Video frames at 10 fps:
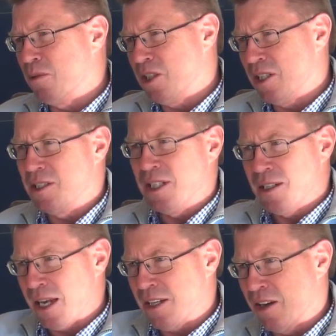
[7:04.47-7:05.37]
well, geez,
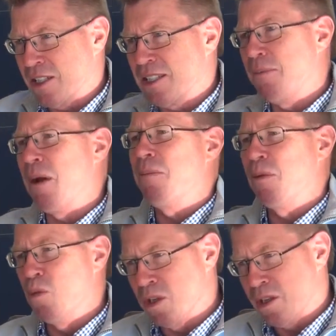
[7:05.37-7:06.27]
didn't that guy step up,
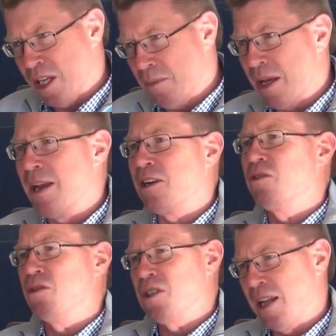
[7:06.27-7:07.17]
and wouldn't he be a
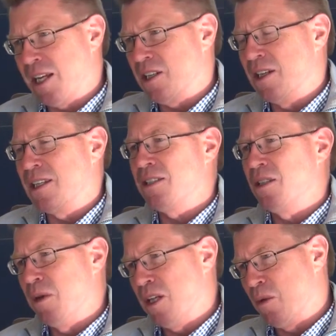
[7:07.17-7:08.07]
natural selection? It
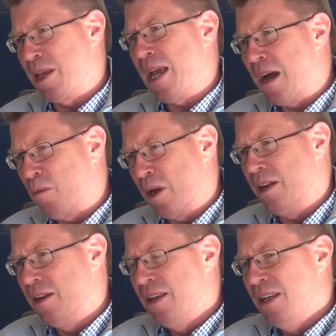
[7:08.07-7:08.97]
doesn't mean that we can't win it,